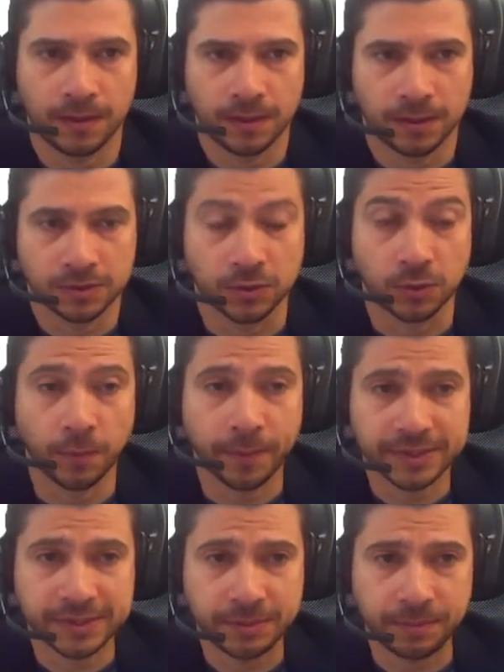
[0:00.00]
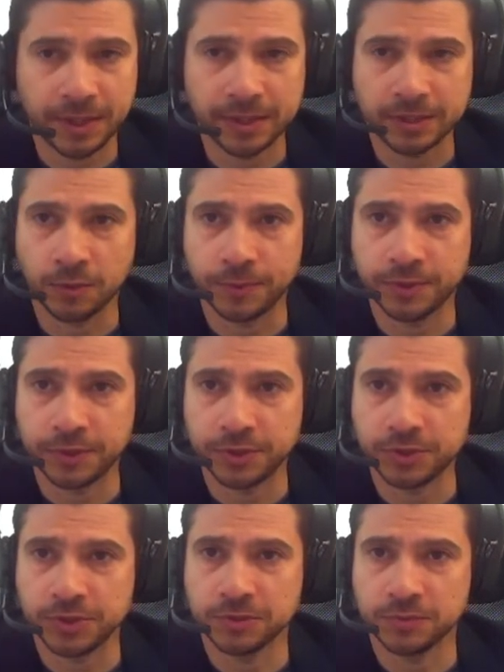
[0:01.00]
So who participated in the
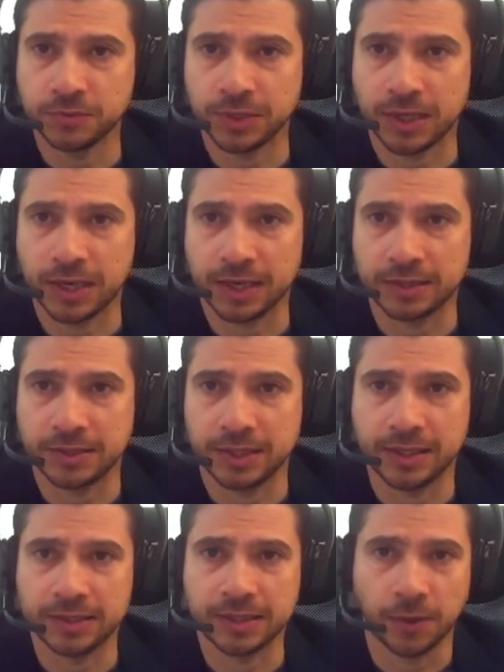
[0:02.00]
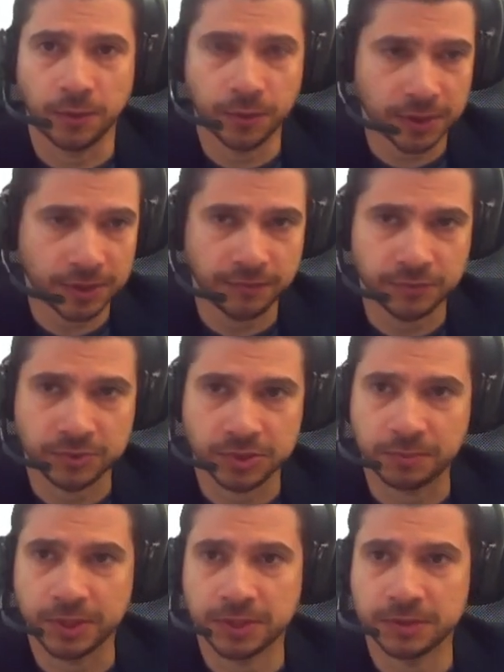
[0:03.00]
competition? We had Eita Oke from
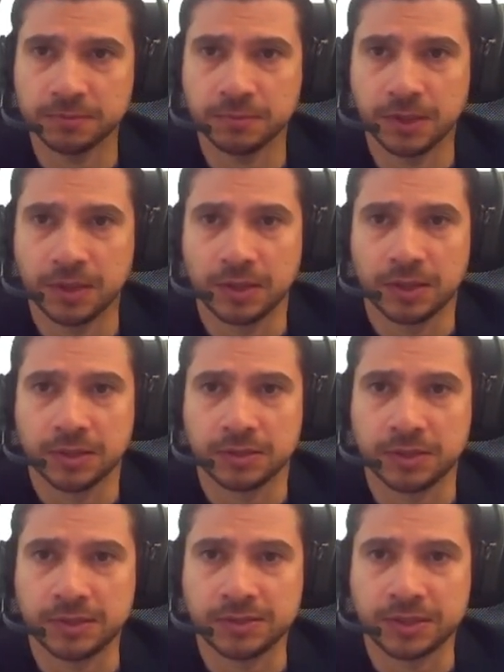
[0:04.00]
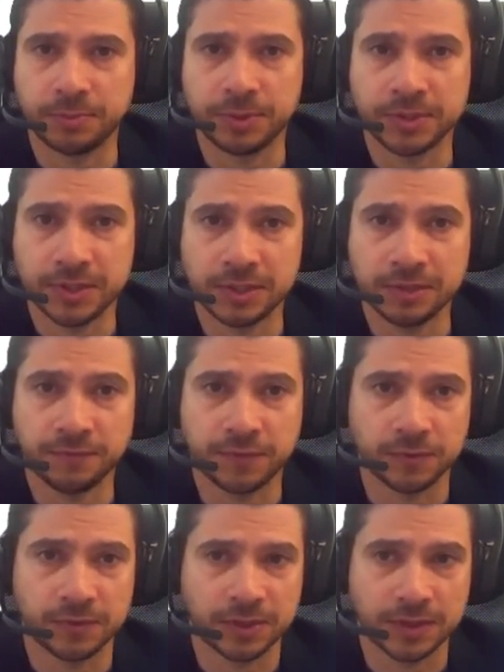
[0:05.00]
Japan, Team Serpentine
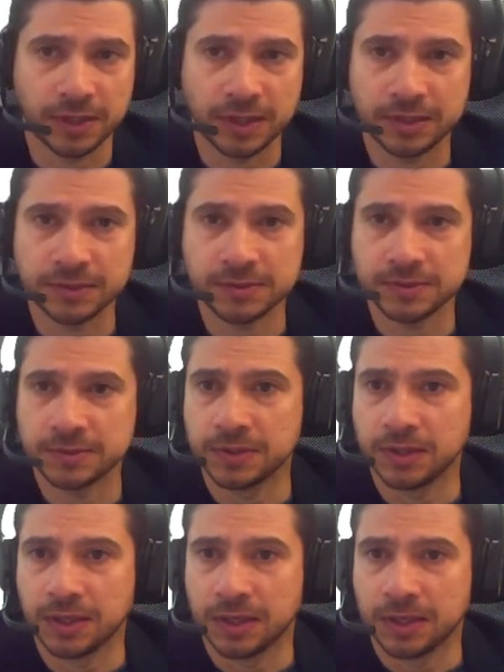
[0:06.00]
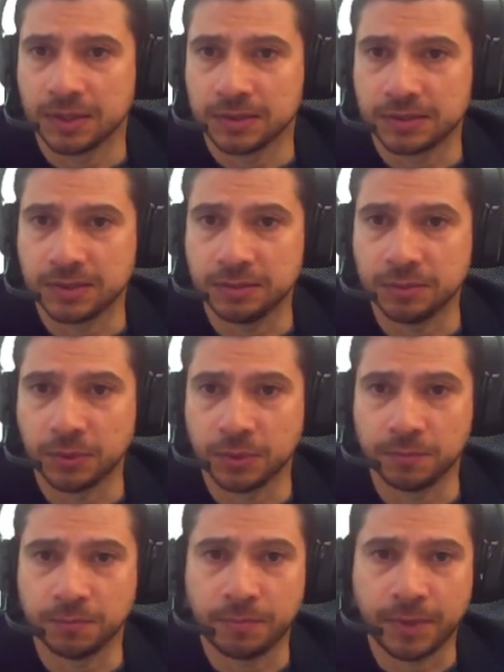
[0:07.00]
from Netherlands,
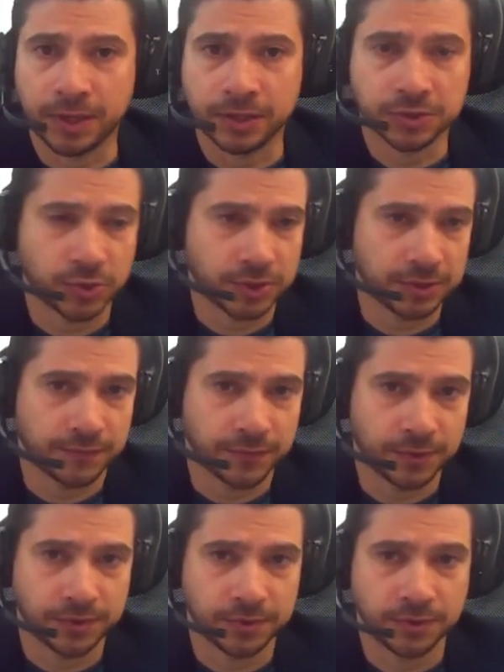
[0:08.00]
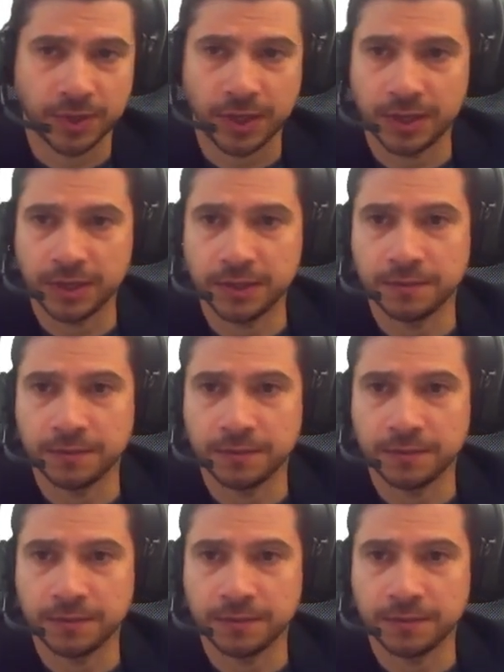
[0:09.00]
Timo Bertrand for UK,